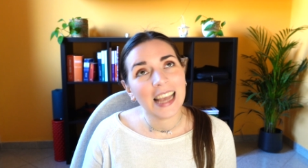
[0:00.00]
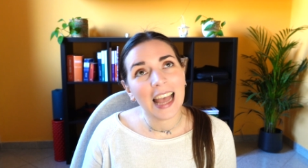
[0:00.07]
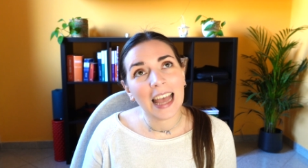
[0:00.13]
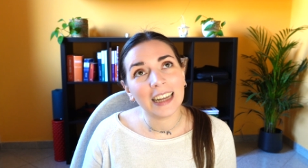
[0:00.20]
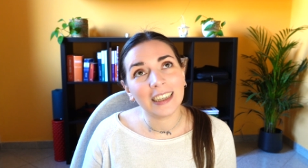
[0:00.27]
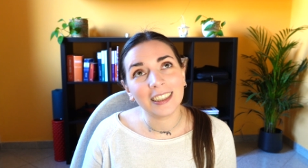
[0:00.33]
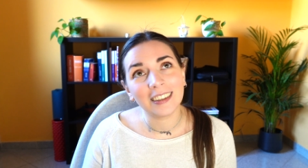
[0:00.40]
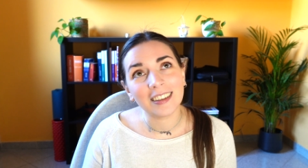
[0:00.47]

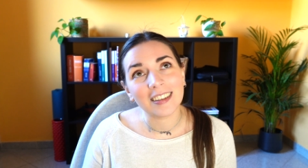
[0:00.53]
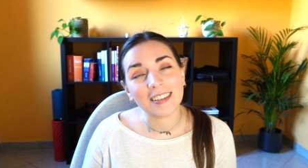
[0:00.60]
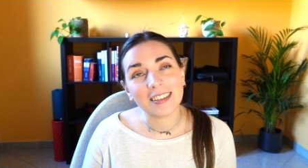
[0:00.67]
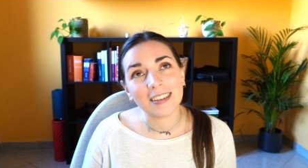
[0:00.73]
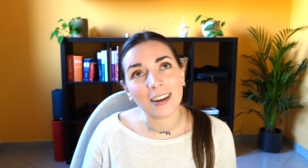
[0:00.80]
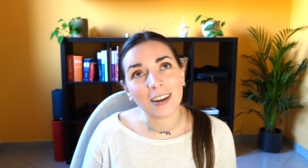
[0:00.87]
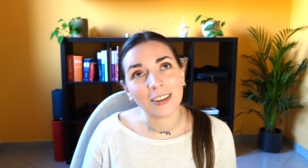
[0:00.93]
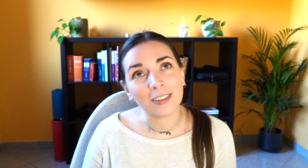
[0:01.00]
and it is
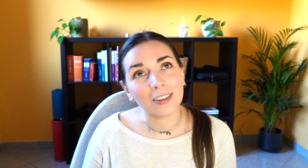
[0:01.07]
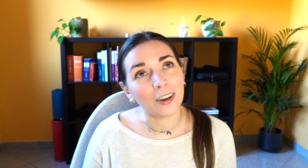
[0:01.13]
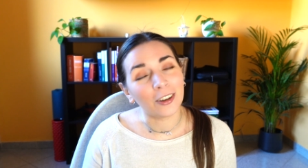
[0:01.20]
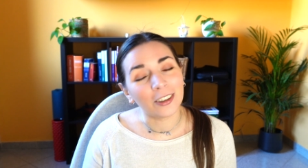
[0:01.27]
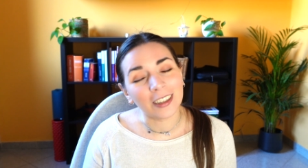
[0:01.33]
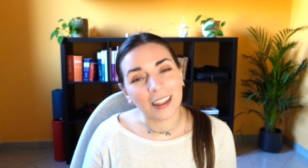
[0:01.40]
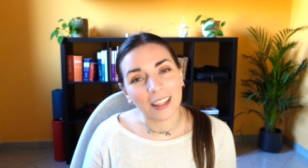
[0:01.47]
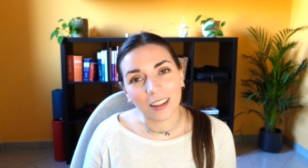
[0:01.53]
not
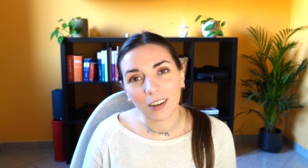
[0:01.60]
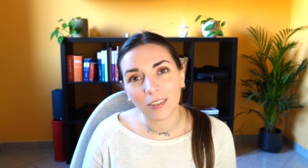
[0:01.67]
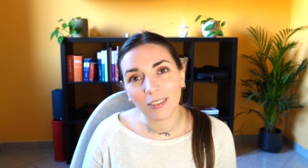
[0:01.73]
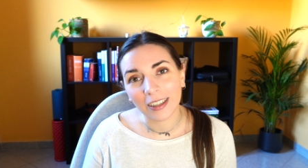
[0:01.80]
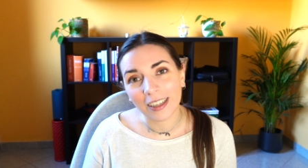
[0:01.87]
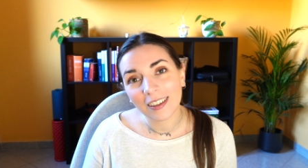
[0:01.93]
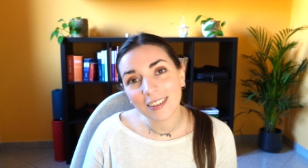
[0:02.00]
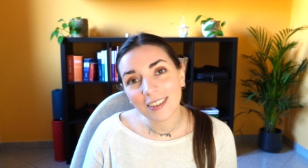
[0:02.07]
on the love
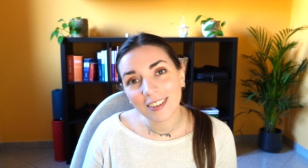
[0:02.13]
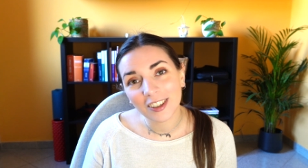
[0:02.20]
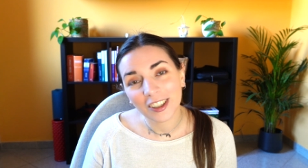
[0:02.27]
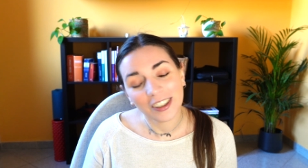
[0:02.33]
list.